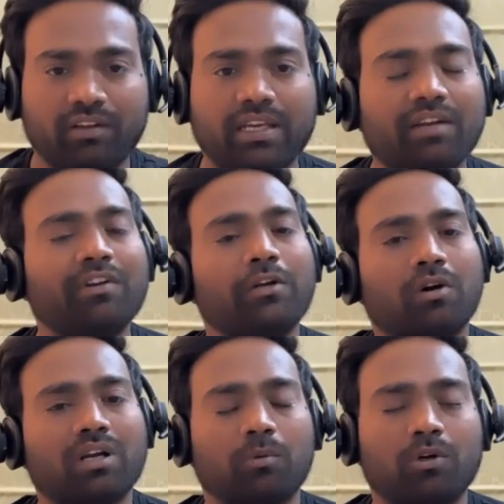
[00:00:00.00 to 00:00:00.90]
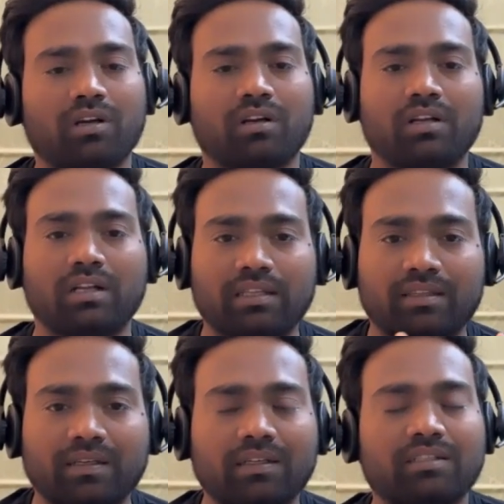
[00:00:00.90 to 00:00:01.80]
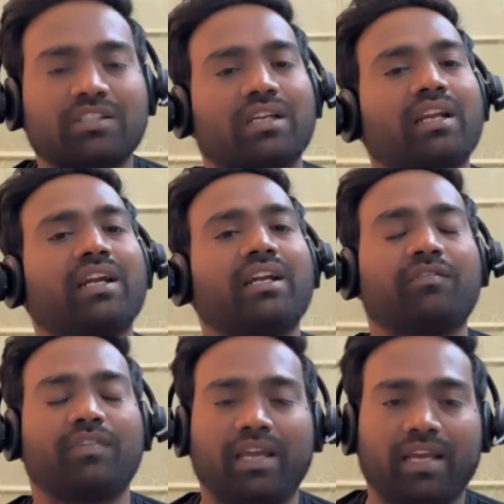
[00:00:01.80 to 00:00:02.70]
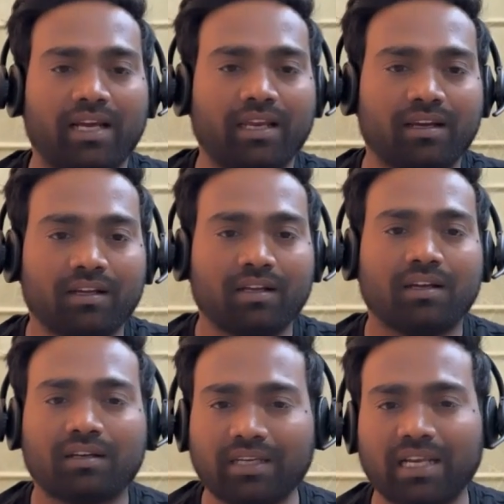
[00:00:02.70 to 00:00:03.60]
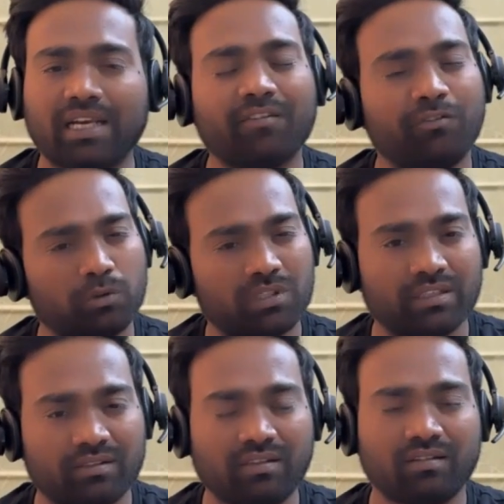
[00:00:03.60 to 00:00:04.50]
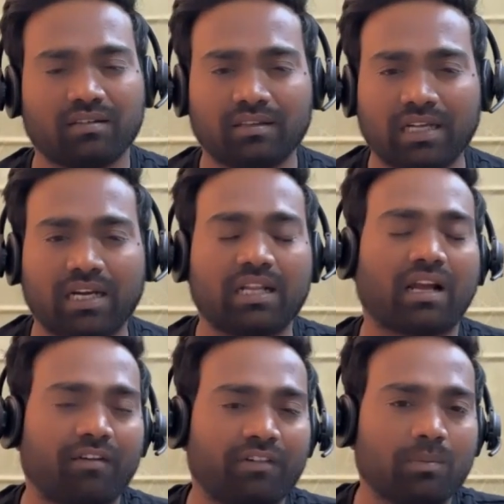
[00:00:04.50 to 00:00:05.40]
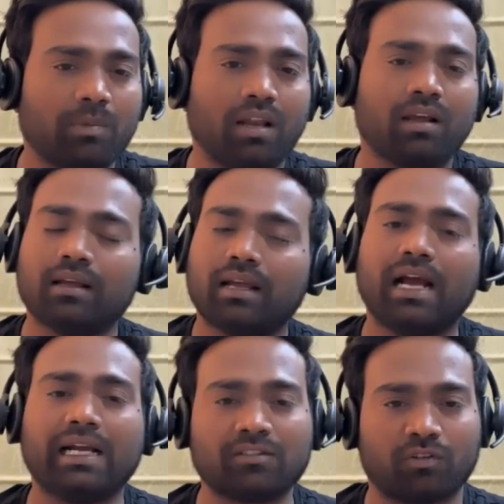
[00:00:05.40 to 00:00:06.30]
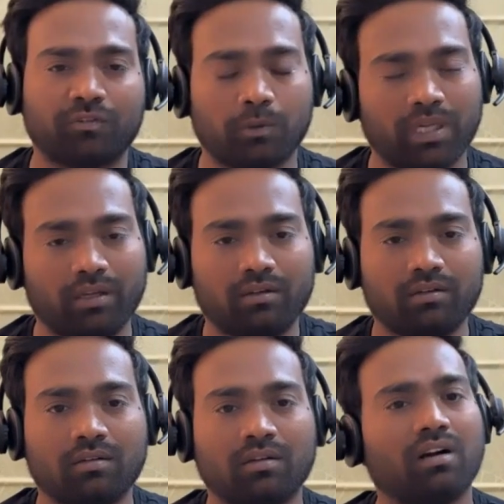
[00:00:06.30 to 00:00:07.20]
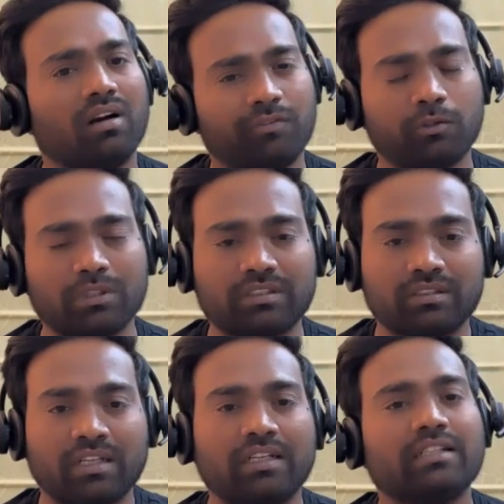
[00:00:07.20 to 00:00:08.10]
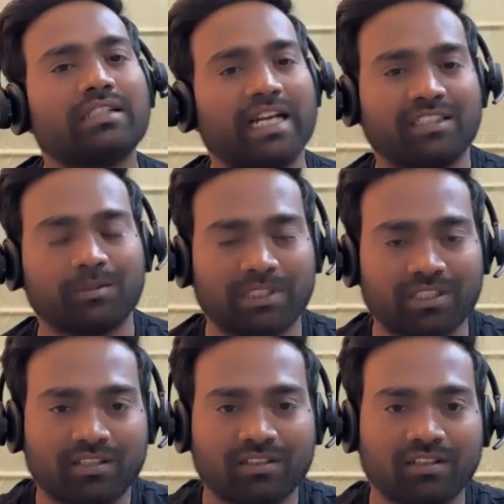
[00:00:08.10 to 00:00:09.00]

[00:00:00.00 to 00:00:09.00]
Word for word: Can we talk about the generative AI real life use cases that are available as of today? Of course, ChatGPT.